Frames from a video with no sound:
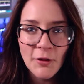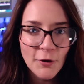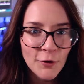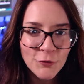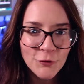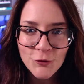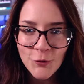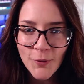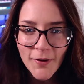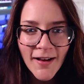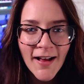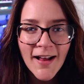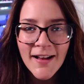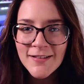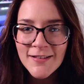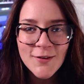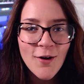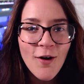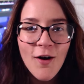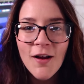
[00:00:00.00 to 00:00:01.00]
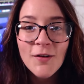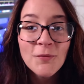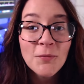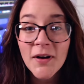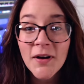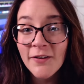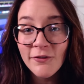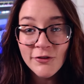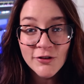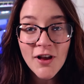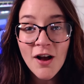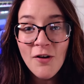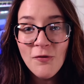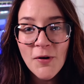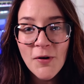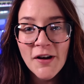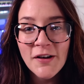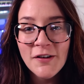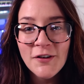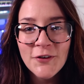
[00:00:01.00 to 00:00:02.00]
learn shortcuts on whatever
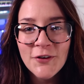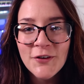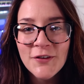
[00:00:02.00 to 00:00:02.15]
software you're